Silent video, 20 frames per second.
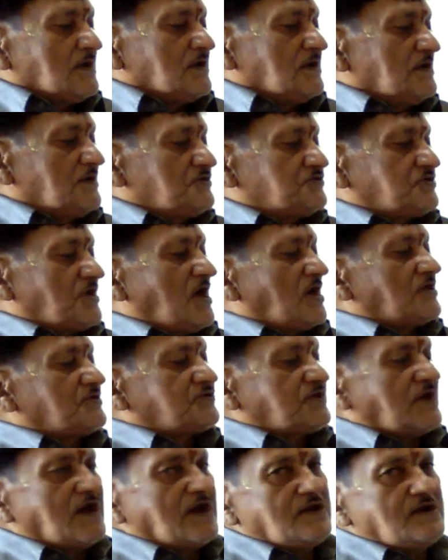In
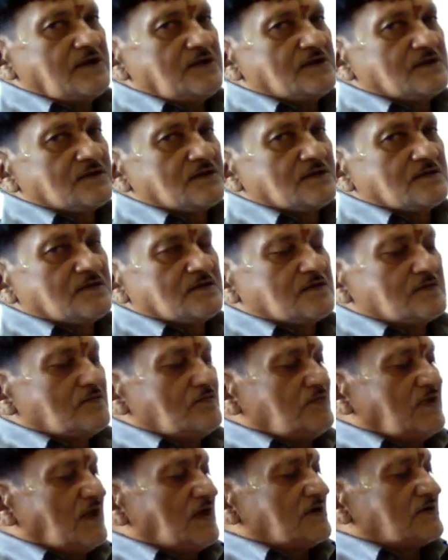shorthand,
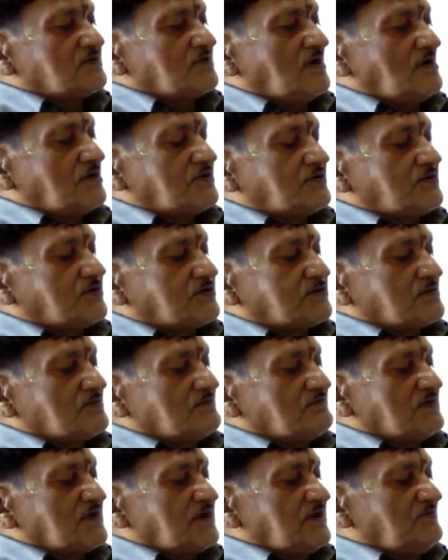we are not
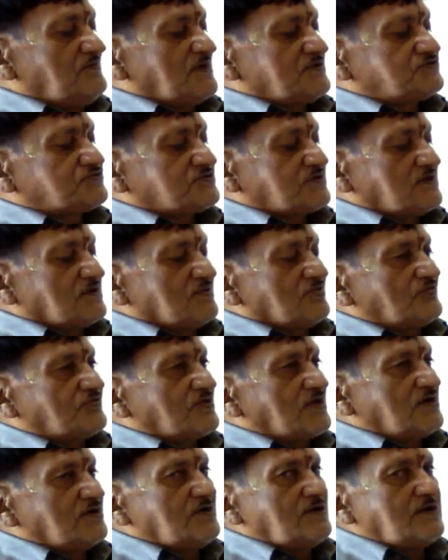very much
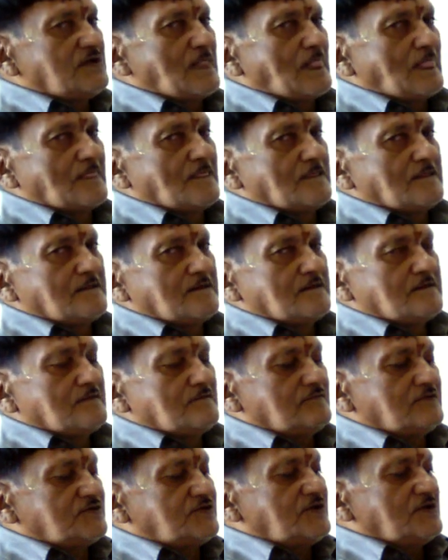concerned
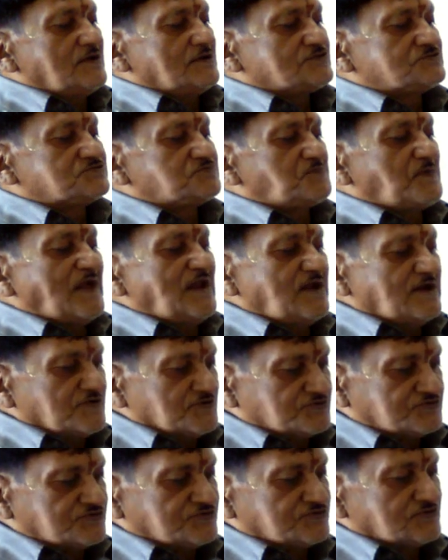with the
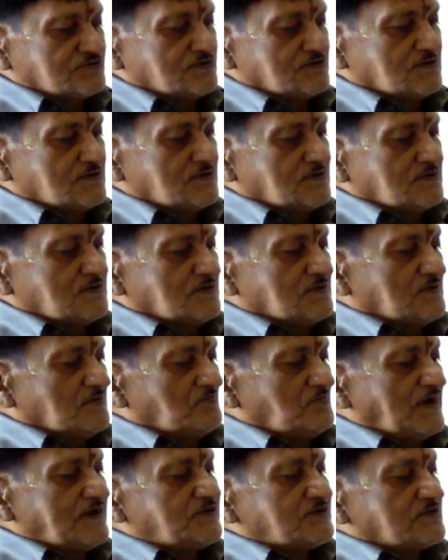spellings,
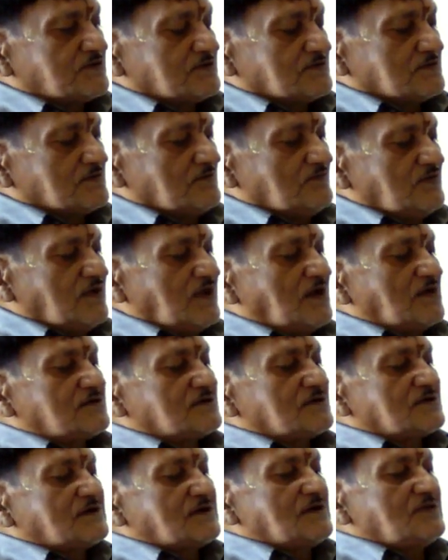but we
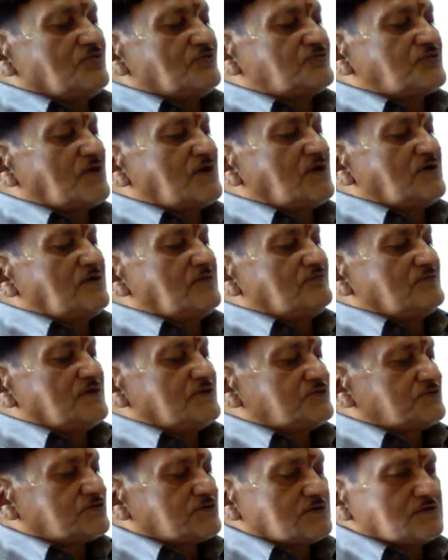are concerned
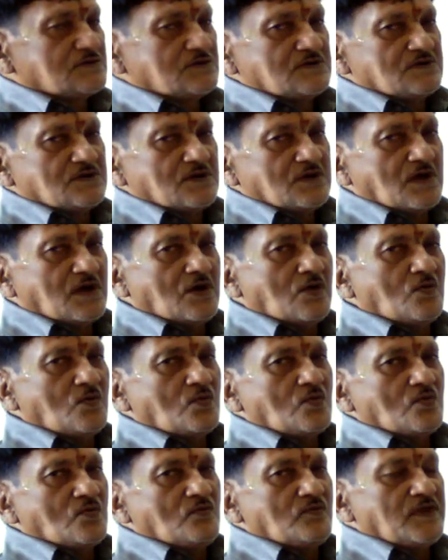with
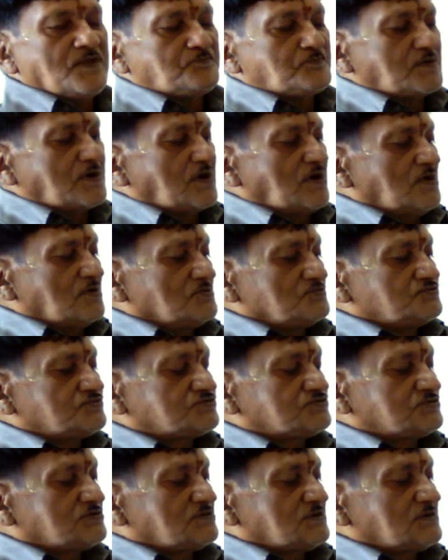how we
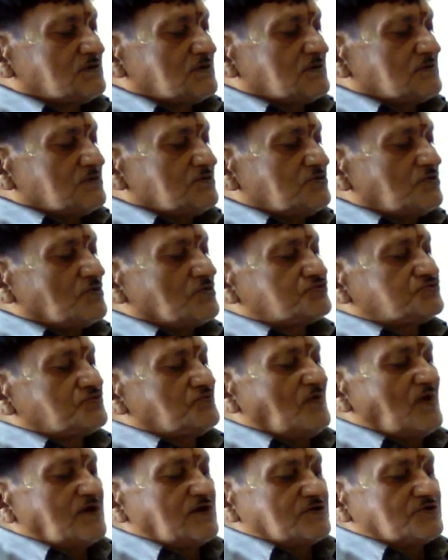pronounce
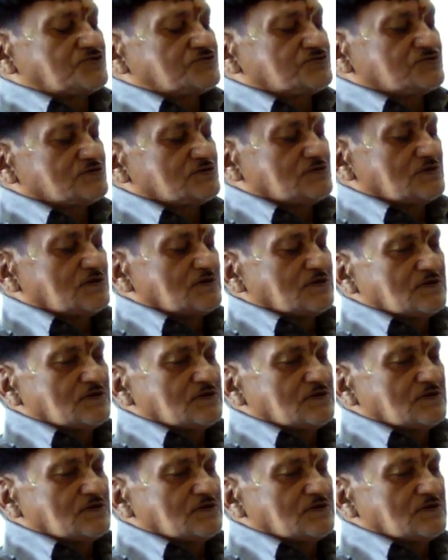those words.